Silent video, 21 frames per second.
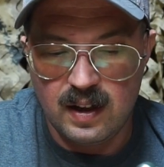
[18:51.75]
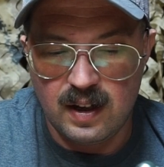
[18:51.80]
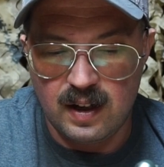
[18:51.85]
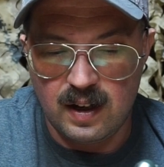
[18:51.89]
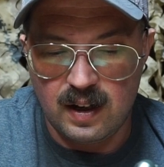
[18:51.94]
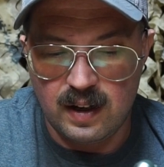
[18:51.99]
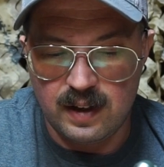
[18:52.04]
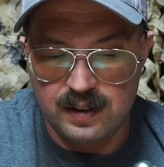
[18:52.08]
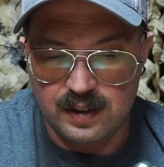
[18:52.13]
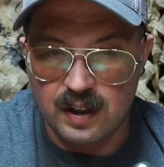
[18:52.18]

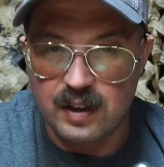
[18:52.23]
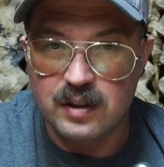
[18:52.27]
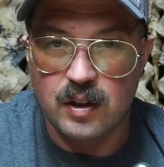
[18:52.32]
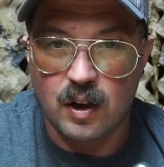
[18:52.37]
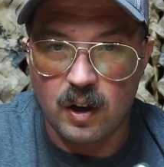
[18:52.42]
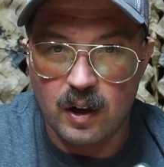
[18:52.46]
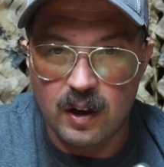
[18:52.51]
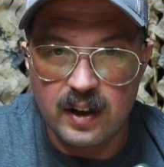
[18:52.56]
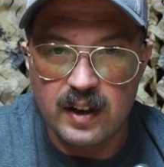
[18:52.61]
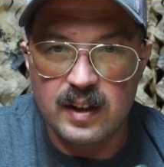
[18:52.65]
It does
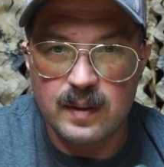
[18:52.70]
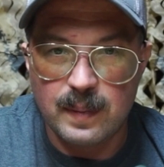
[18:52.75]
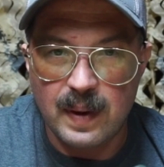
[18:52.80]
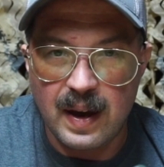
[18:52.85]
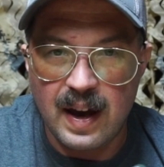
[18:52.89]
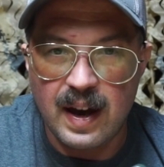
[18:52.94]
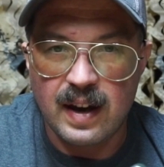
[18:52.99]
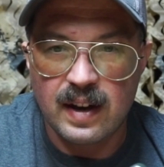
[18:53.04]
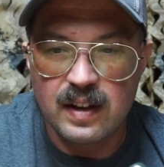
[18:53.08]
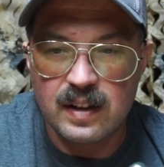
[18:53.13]
harken
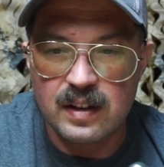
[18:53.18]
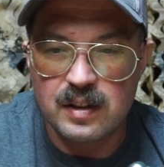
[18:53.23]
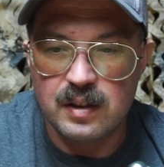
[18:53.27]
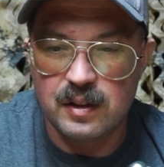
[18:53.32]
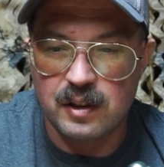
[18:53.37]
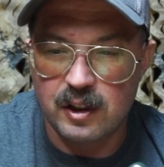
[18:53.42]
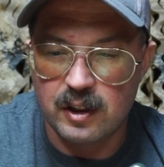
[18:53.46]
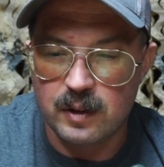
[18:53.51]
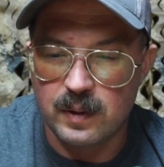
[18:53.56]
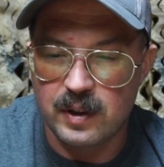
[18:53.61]
back
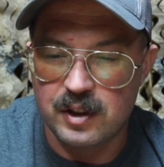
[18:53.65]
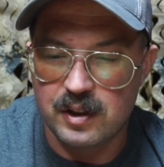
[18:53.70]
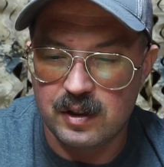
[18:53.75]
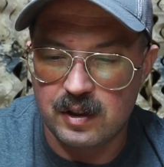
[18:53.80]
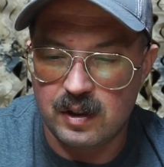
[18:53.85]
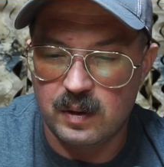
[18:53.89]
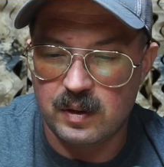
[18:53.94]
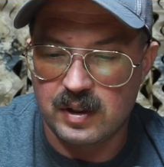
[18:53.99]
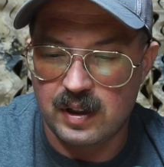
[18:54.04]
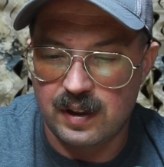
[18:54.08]
to the
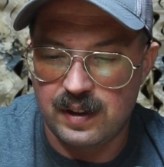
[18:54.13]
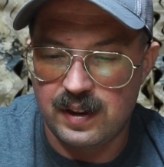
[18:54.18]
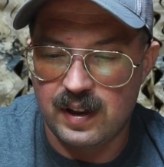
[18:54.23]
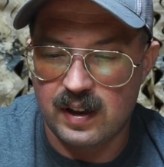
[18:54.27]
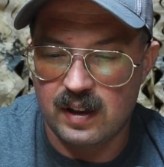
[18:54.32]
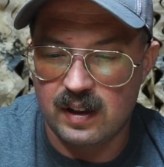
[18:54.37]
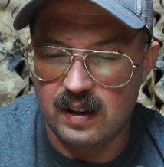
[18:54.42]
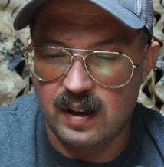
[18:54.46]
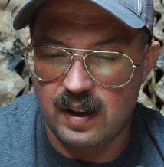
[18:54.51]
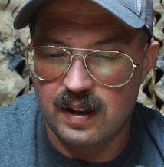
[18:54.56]
original, which I
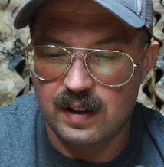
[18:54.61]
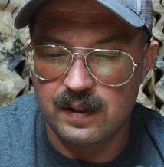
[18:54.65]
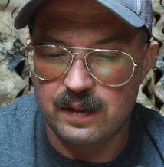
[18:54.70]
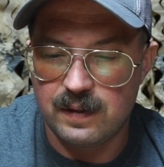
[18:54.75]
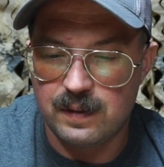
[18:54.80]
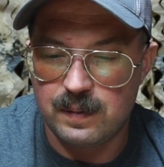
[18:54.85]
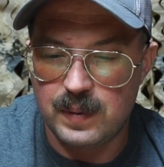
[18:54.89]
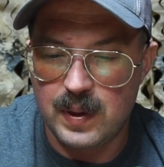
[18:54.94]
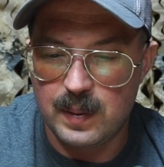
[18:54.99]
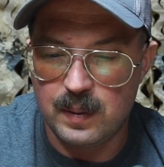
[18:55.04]
think a lot
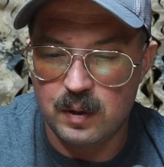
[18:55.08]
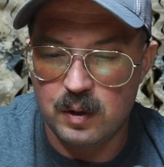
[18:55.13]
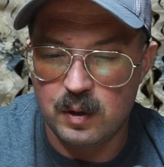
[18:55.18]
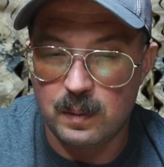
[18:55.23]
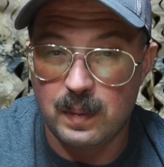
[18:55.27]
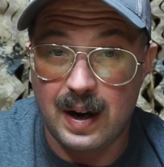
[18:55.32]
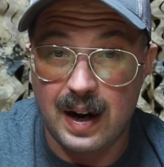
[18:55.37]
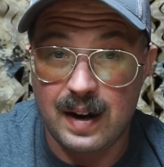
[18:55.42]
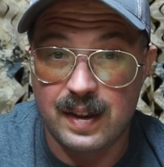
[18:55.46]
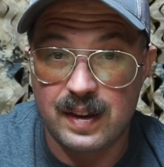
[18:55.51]
of people who
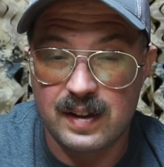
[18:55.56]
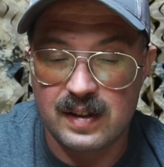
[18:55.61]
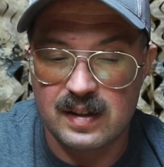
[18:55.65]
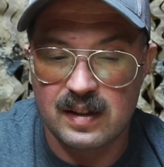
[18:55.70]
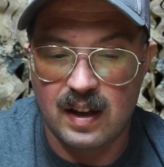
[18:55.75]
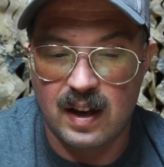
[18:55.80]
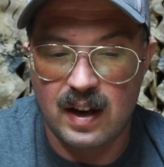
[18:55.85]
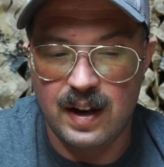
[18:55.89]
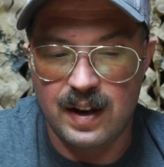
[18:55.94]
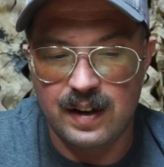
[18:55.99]
buy this
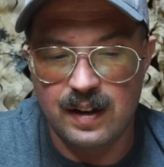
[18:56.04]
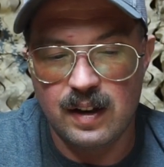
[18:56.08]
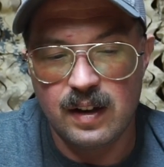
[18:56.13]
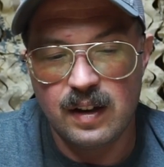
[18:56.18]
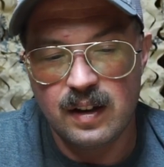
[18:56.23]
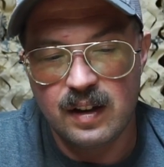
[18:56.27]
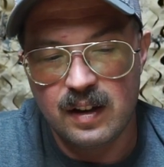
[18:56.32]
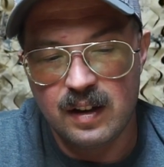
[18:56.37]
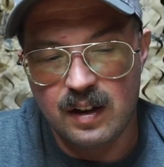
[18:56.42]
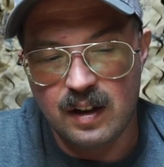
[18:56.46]
line
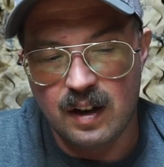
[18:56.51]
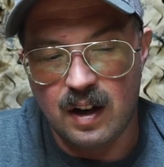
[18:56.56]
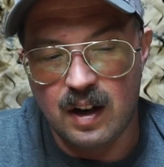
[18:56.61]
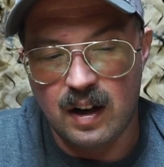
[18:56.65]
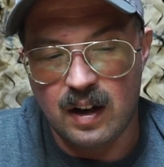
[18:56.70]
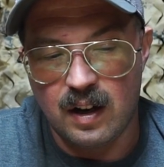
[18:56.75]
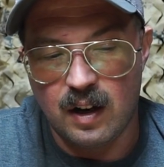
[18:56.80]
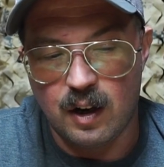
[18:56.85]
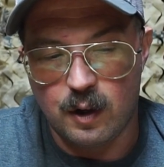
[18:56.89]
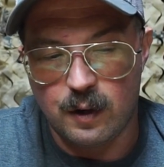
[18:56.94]

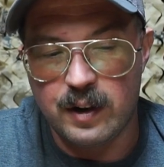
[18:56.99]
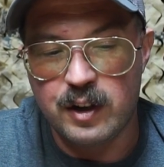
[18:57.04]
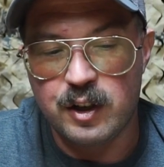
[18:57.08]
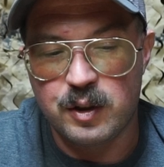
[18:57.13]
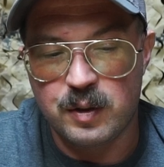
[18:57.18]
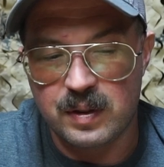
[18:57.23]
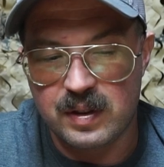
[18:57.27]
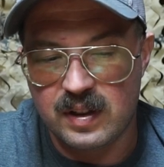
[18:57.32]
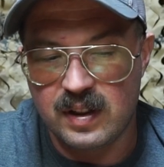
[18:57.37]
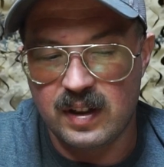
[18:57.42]
are
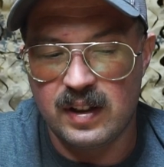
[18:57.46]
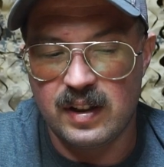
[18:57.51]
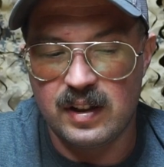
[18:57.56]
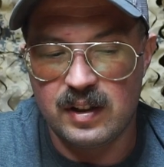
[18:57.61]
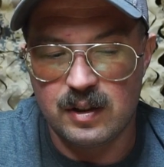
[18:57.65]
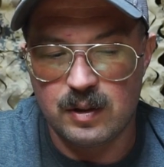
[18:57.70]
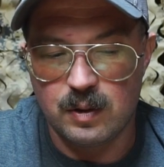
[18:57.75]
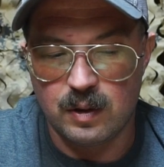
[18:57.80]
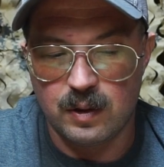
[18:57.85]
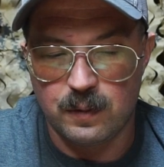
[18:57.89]
interested
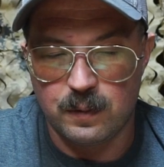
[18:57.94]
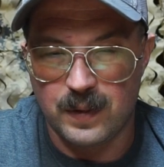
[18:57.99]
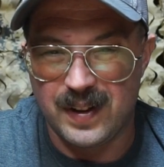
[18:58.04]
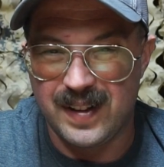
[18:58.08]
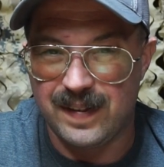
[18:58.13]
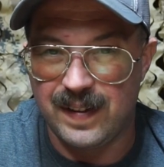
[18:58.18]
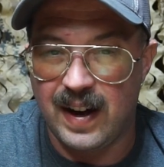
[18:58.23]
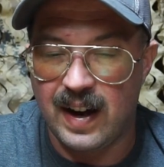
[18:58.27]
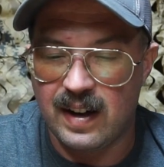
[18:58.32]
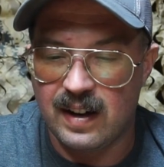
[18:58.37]
in, sort of
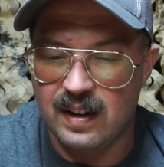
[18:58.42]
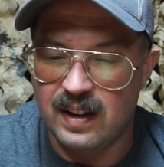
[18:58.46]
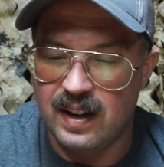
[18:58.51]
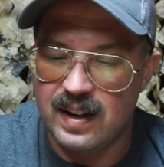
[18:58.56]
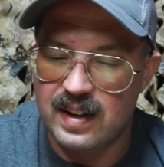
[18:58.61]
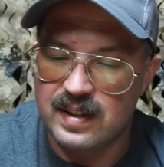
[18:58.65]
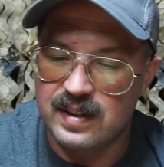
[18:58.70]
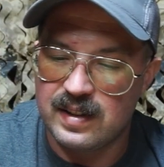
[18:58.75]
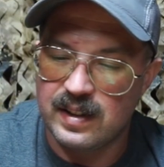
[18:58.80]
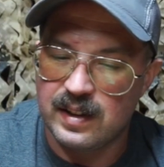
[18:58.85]

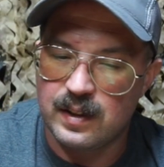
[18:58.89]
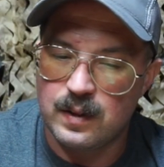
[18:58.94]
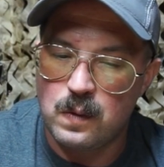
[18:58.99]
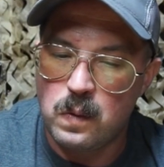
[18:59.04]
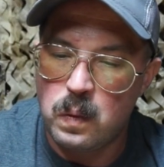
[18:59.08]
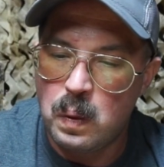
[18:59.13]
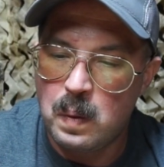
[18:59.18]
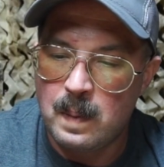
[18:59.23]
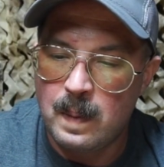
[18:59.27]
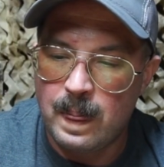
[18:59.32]

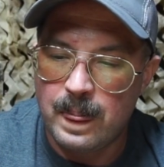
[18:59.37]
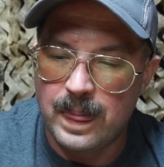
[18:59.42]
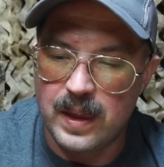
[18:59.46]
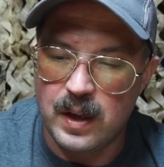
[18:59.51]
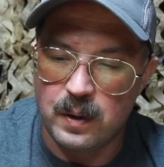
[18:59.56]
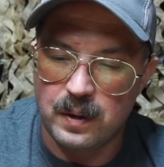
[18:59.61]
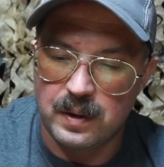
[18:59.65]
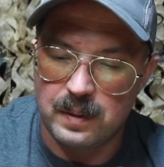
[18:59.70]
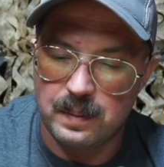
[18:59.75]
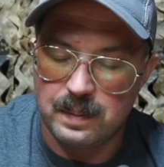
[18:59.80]
revitalizing
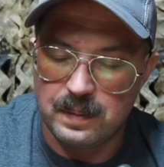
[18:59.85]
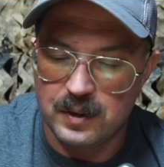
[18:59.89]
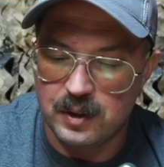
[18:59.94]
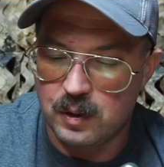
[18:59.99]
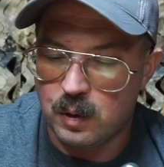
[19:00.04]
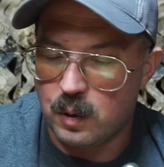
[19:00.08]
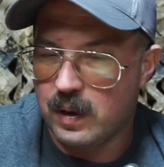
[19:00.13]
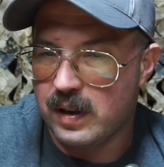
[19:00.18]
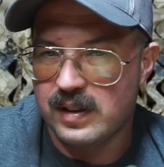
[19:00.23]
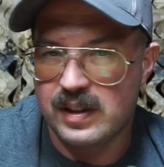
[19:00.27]
the
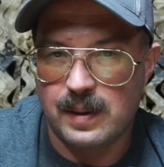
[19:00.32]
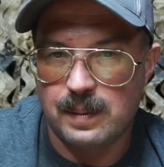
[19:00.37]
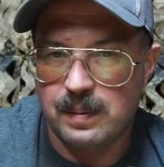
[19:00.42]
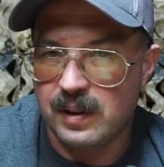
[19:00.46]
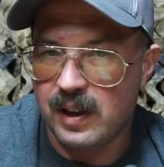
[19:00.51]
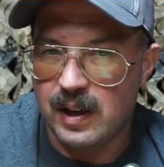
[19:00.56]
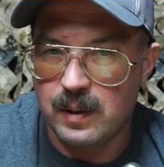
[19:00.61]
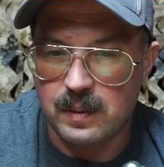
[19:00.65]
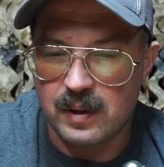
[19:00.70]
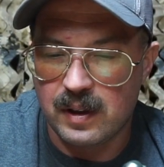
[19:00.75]
toys they
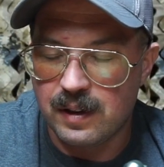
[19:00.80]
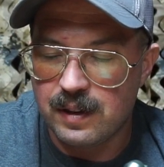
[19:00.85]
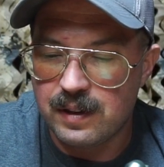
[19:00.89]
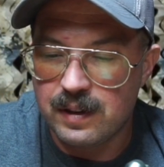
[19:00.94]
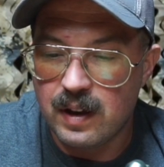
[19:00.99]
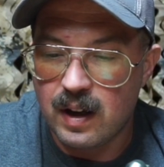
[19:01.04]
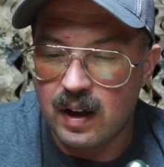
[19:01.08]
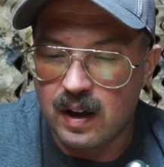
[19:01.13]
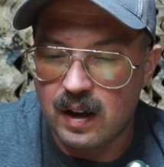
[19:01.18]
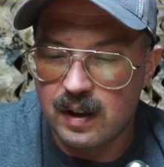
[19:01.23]
played
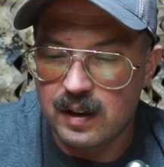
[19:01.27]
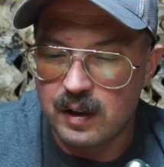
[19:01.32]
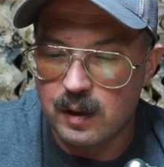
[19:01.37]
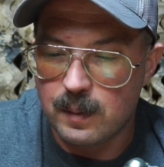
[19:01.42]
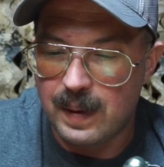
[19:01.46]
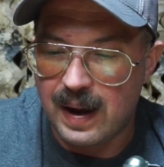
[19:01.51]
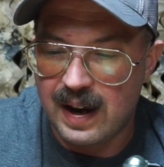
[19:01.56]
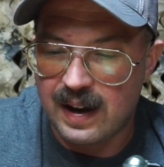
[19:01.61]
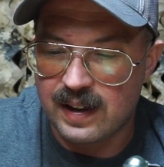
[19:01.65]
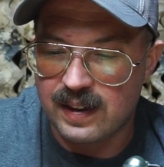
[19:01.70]
with
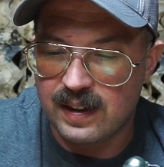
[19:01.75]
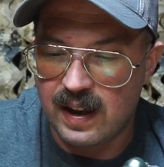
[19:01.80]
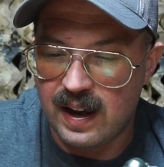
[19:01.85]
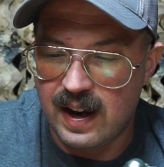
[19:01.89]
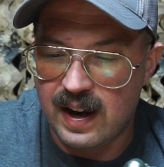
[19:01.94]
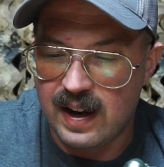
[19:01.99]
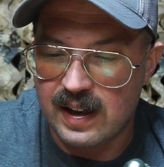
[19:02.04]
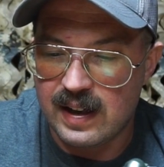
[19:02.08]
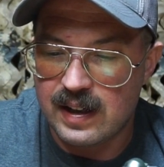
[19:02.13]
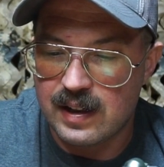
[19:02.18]
back in the
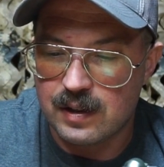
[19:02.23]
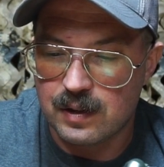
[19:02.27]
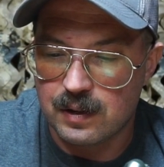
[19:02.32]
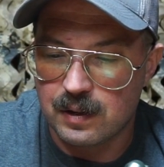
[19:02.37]
80s or